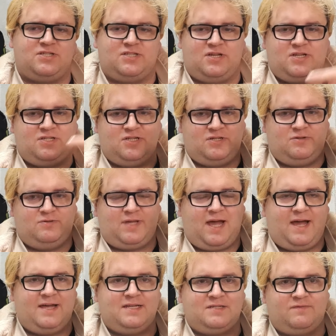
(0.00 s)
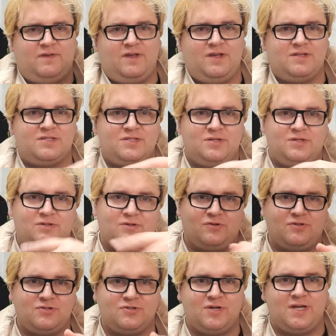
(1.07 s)
So you do the highest first, do your
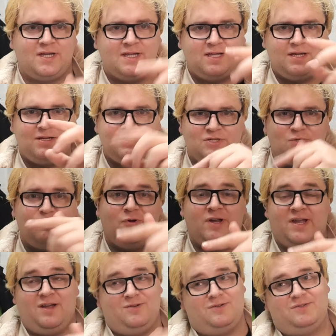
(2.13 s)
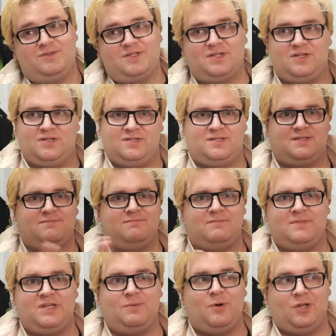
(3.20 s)
country, do pre-owned, because
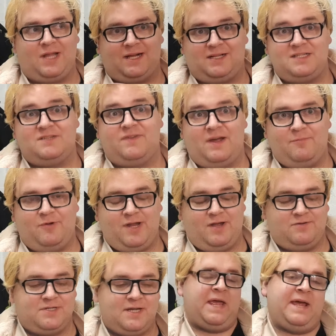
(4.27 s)
you're more likely to find pre-owned.